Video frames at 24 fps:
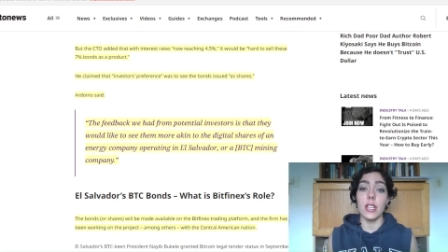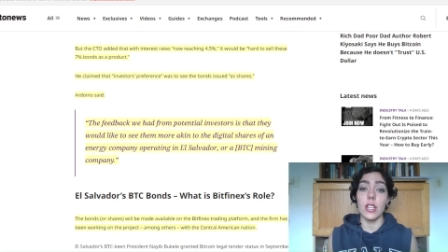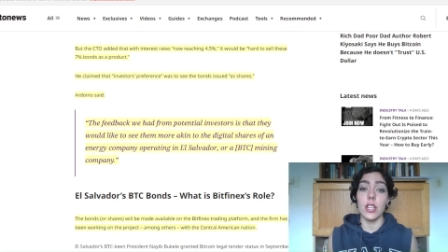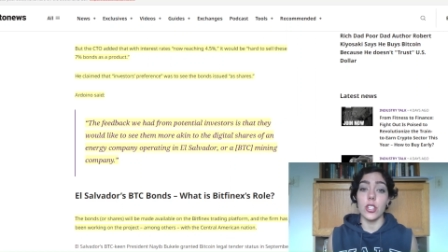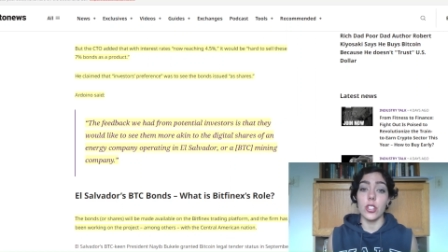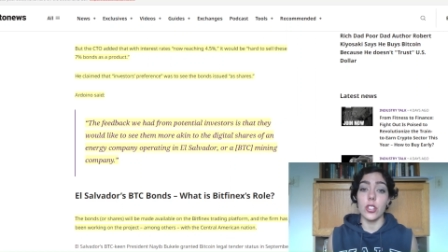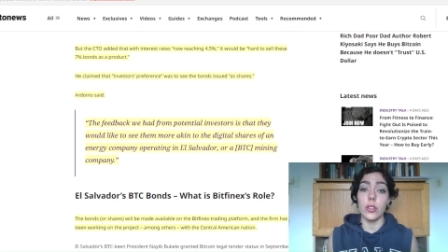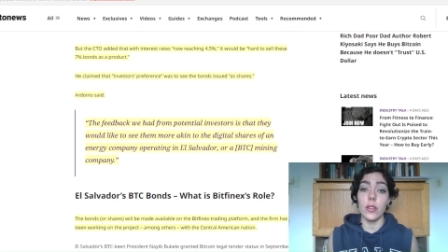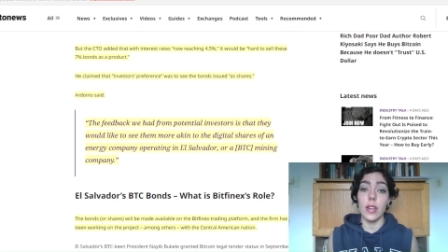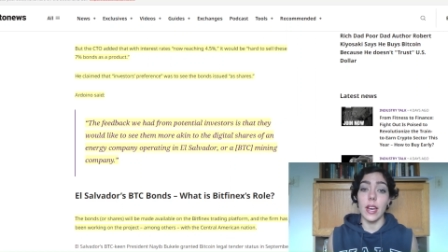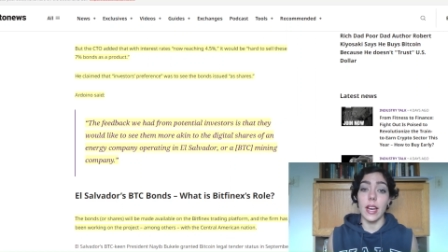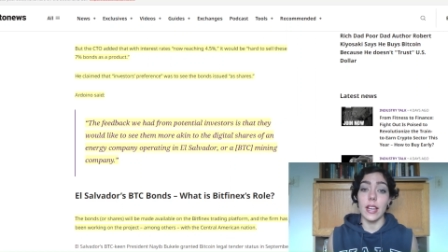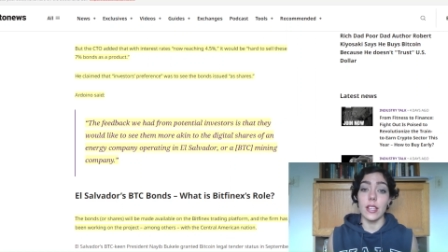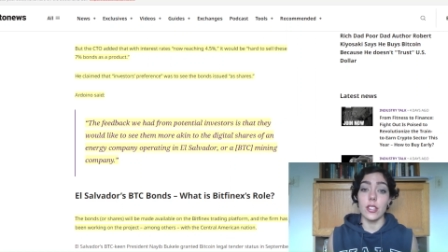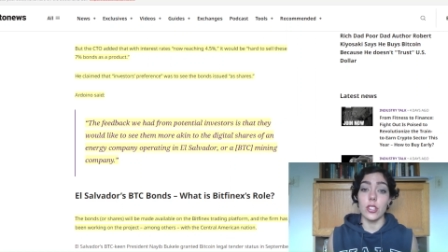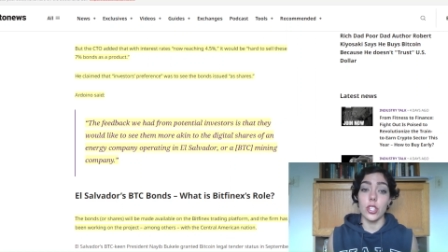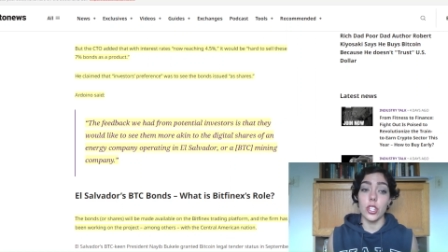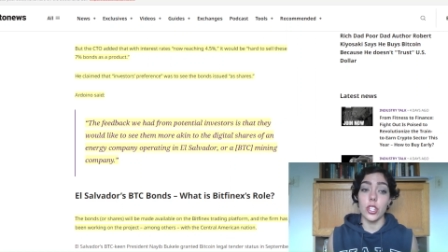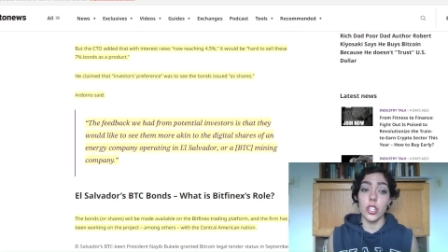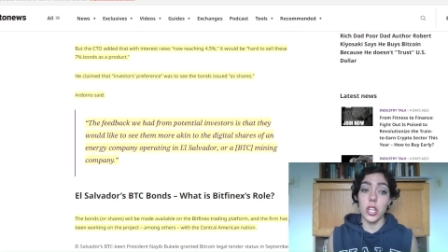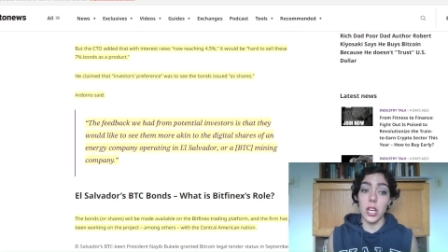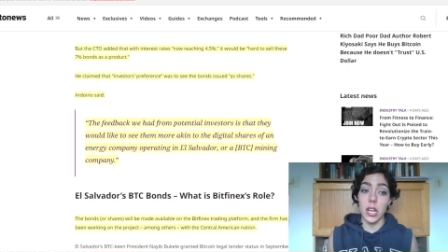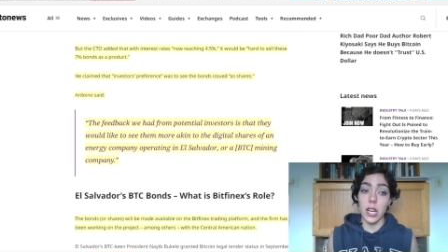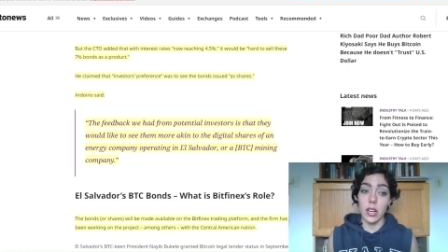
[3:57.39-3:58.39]
issued as
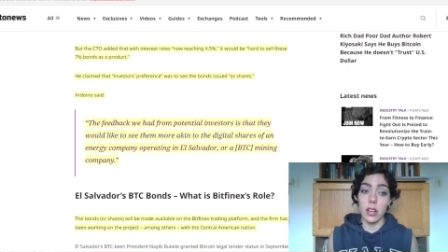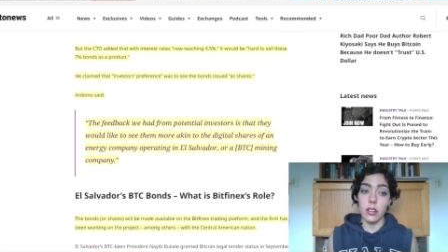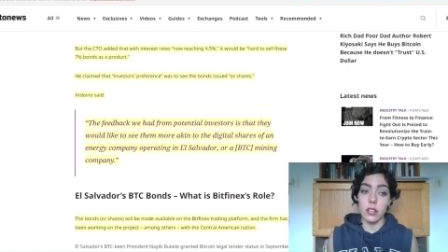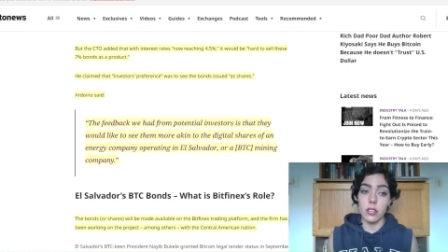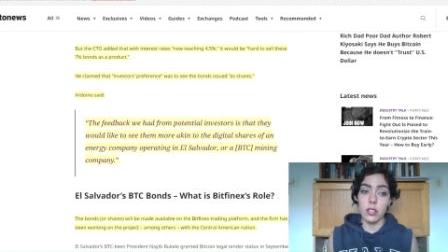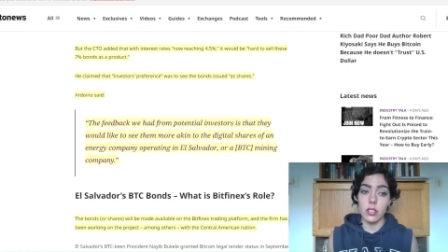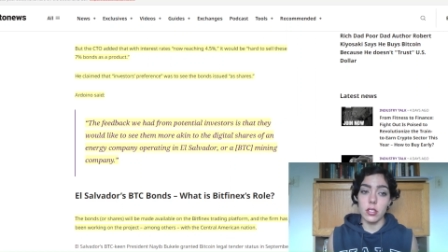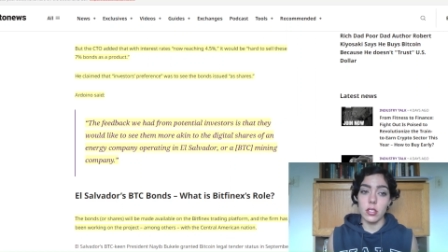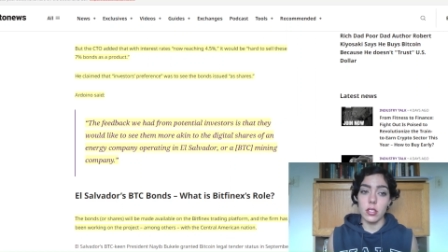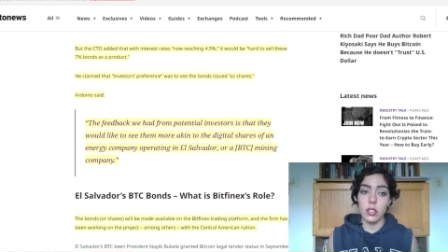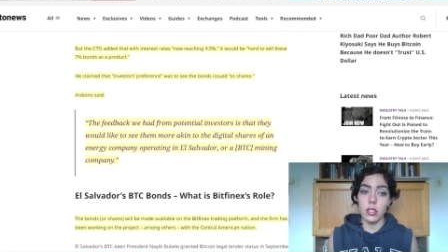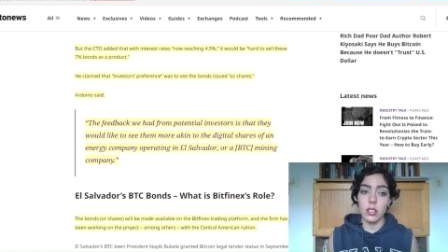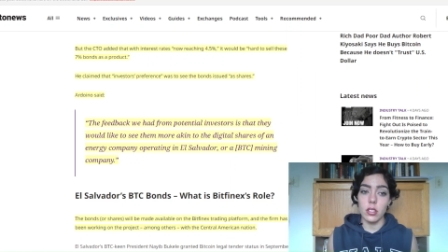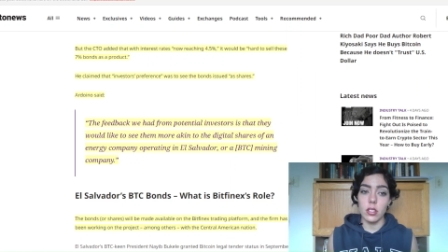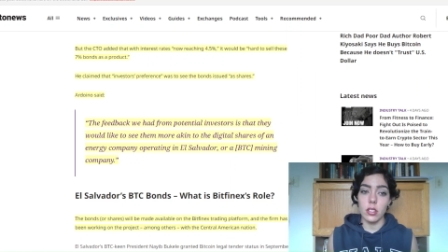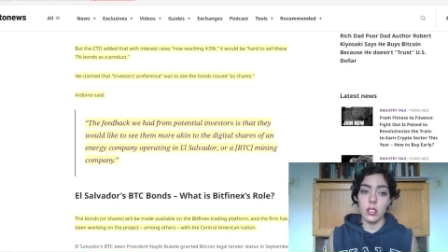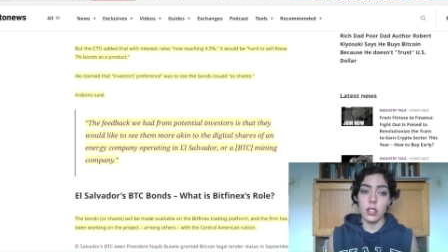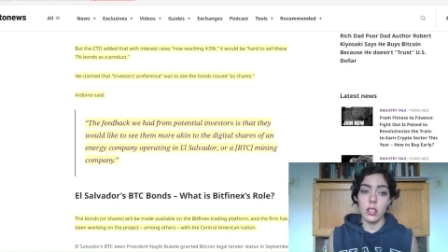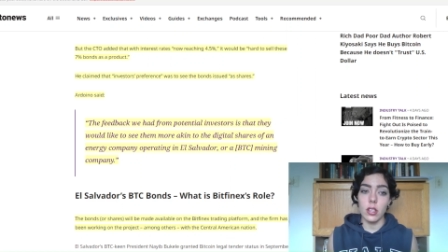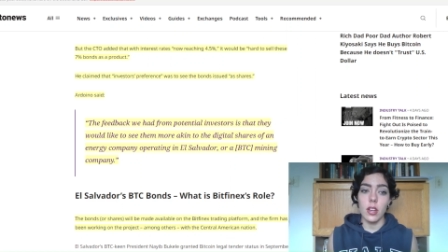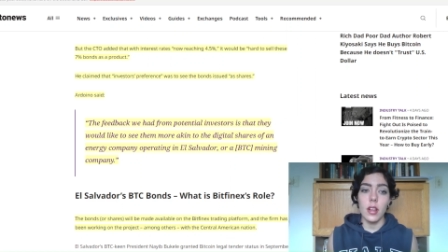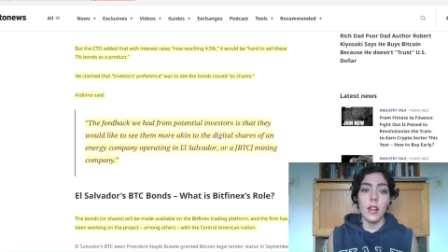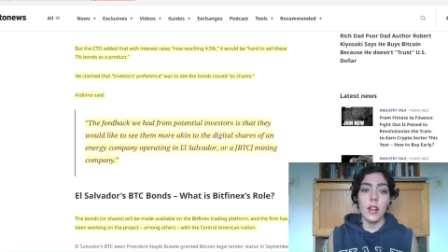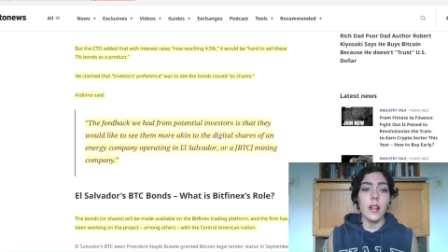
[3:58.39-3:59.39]
shares.
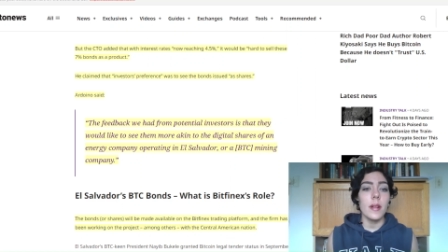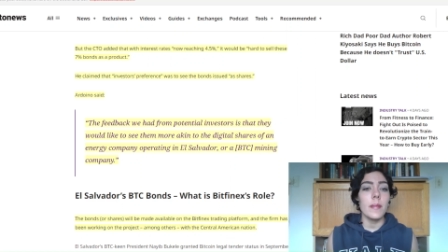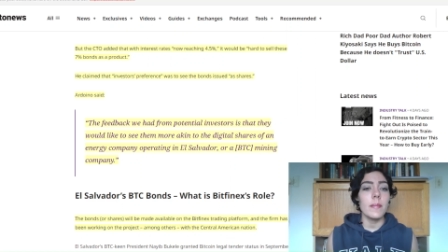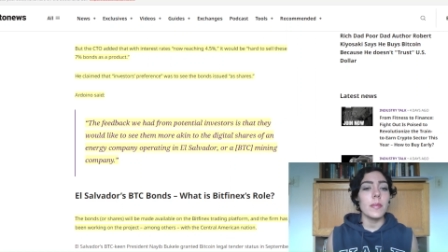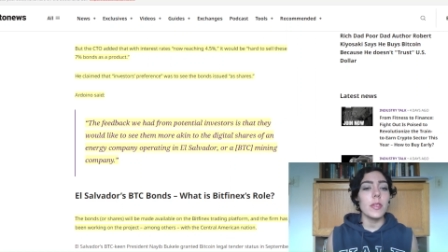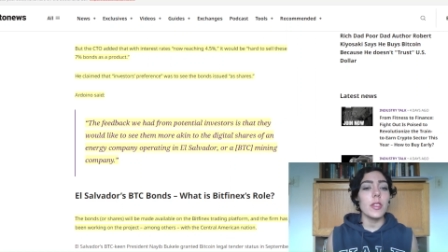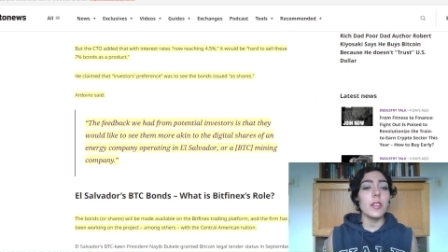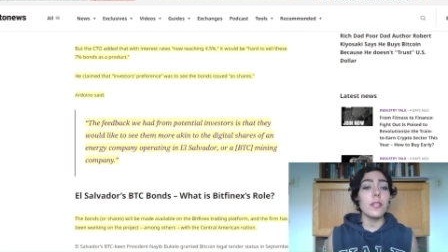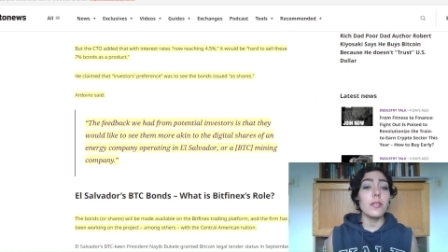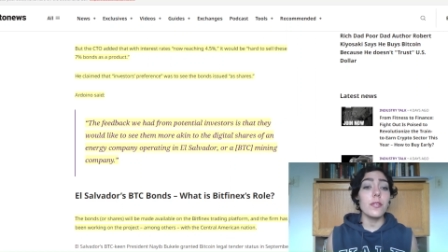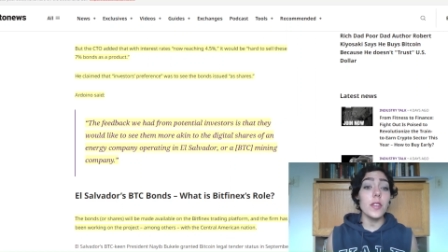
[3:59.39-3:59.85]
The